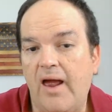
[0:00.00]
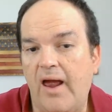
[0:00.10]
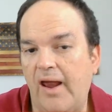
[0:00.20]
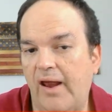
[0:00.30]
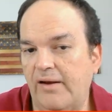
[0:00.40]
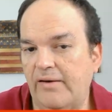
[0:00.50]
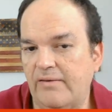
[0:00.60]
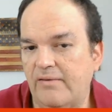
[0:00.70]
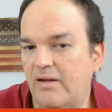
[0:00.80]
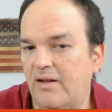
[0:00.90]

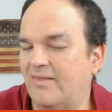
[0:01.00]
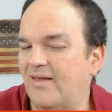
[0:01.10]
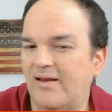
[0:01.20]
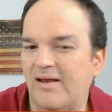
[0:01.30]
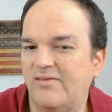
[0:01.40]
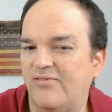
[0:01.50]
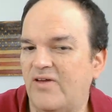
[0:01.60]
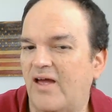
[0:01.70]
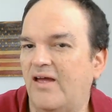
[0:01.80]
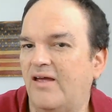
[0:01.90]
And in that case,
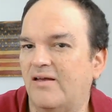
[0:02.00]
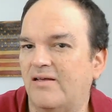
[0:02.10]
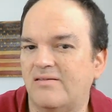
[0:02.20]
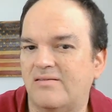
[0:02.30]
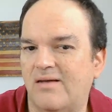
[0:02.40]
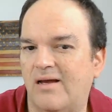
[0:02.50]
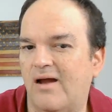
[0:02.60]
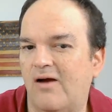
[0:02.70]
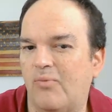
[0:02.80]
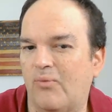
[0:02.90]
VA is a
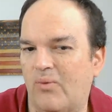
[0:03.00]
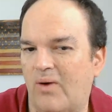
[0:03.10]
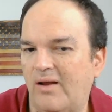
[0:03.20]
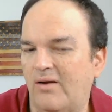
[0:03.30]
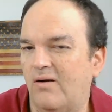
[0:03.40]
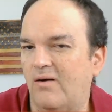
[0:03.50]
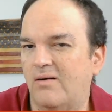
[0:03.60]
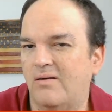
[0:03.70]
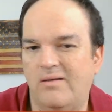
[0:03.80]
no-brainer.